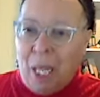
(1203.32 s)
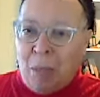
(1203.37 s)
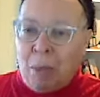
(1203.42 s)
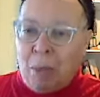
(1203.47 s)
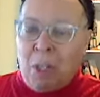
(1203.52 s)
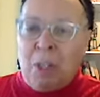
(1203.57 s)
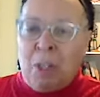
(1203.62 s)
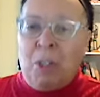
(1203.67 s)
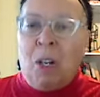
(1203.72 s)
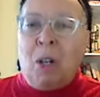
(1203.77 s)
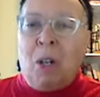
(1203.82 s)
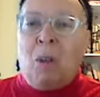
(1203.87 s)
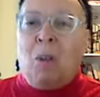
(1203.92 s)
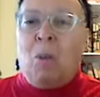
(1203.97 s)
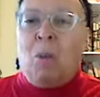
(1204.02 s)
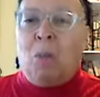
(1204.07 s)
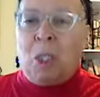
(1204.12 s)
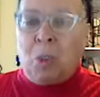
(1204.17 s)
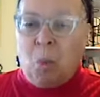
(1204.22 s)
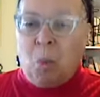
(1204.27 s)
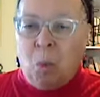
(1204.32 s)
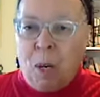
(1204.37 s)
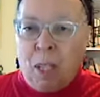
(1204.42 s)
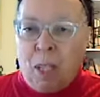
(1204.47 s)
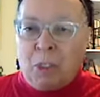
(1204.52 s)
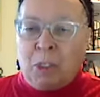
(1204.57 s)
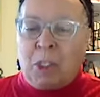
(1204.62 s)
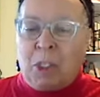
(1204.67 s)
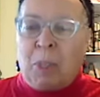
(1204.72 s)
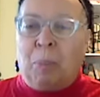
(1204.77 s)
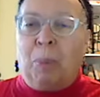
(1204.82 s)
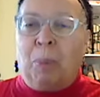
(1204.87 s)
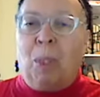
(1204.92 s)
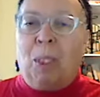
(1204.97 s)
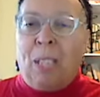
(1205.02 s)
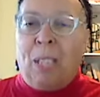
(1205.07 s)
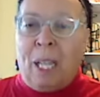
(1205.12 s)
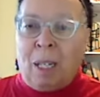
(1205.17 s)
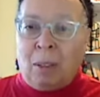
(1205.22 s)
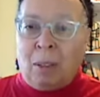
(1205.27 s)
would know which ones to
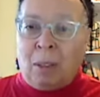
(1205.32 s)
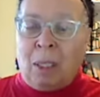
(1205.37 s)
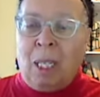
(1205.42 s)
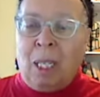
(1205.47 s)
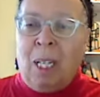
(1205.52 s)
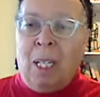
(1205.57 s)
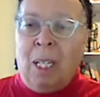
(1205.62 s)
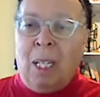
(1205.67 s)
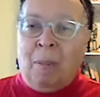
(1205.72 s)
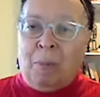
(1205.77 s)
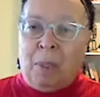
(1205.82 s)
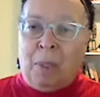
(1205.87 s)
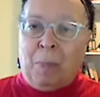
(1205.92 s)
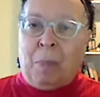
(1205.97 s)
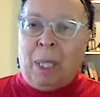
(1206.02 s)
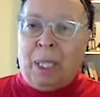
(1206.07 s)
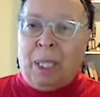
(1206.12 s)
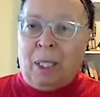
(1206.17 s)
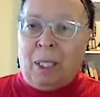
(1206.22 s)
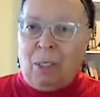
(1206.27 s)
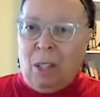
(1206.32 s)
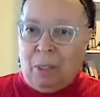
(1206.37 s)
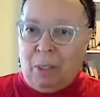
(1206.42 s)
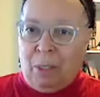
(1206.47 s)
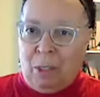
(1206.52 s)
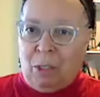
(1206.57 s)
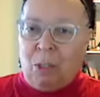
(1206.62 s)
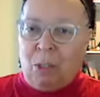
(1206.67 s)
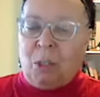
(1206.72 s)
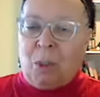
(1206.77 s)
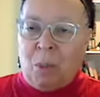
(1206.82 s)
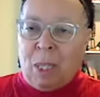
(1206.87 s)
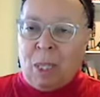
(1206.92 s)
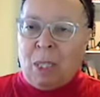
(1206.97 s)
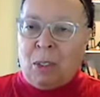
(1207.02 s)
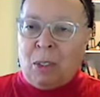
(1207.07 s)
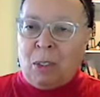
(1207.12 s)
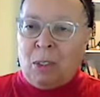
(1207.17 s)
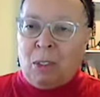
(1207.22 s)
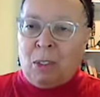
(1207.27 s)
pull out depending on the
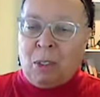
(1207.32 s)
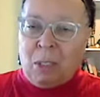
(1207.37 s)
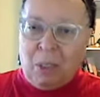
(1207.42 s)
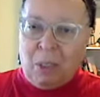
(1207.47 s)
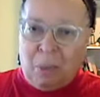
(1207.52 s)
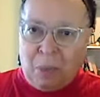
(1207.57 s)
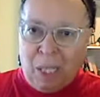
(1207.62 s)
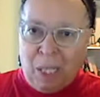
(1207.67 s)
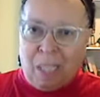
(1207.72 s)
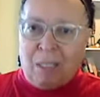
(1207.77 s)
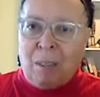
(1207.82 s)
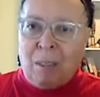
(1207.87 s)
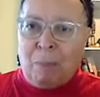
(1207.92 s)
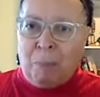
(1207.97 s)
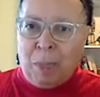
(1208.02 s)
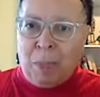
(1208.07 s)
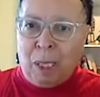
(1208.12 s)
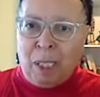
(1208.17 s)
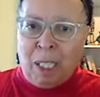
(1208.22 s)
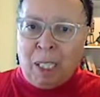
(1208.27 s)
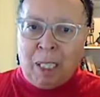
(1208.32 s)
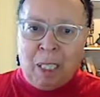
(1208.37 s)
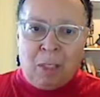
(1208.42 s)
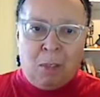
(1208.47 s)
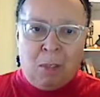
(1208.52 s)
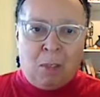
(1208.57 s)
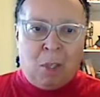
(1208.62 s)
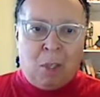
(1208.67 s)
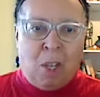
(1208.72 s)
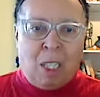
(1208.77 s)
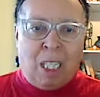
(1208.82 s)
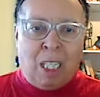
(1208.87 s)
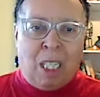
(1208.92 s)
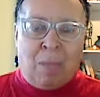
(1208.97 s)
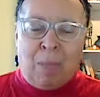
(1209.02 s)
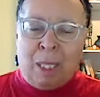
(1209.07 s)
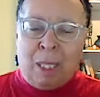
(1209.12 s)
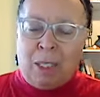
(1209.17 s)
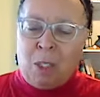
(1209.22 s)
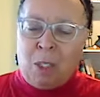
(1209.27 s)
situation. So the flexibility that you're talking
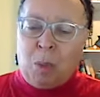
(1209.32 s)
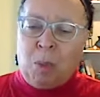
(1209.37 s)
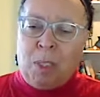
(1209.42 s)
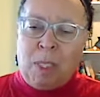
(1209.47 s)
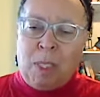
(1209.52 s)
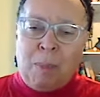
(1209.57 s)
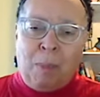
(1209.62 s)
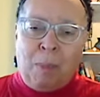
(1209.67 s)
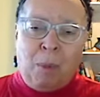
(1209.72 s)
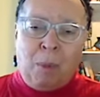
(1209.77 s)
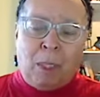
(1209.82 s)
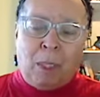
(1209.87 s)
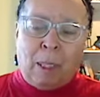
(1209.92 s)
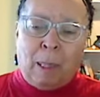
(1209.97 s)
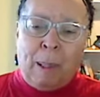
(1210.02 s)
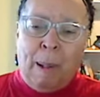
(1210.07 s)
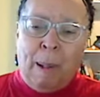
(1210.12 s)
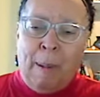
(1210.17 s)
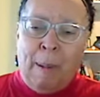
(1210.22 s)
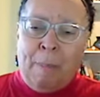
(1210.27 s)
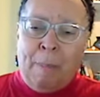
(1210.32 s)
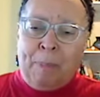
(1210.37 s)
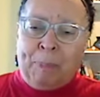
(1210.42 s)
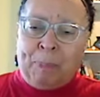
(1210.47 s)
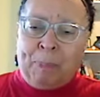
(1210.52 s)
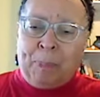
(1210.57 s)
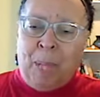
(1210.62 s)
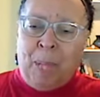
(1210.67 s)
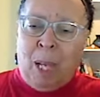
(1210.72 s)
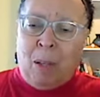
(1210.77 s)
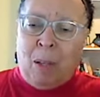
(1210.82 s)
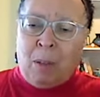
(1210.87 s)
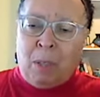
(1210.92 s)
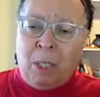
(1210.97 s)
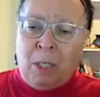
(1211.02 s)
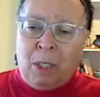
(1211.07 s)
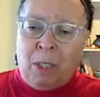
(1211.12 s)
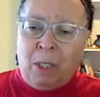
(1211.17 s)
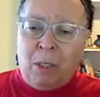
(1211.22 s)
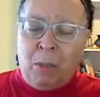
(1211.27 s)
about is really important. Now,
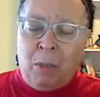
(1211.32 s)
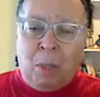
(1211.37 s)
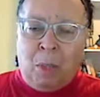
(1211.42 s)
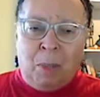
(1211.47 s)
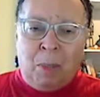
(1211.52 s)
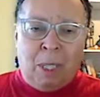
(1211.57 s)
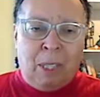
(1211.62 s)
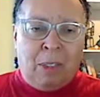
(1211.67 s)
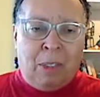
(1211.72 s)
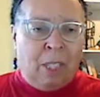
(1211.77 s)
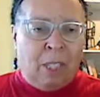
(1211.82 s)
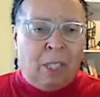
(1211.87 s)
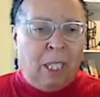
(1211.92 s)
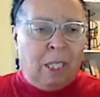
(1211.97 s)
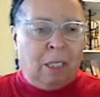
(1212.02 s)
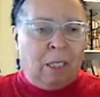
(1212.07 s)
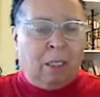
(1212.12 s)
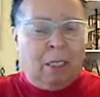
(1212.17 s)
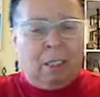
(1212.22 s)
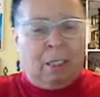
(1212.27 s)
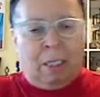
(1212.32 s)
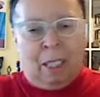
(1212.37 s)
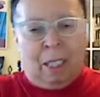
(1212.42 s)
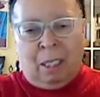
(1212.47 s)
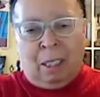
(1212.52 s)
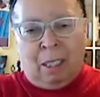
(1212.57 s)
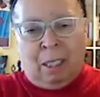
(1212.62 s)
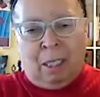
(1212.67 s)
you've already said that,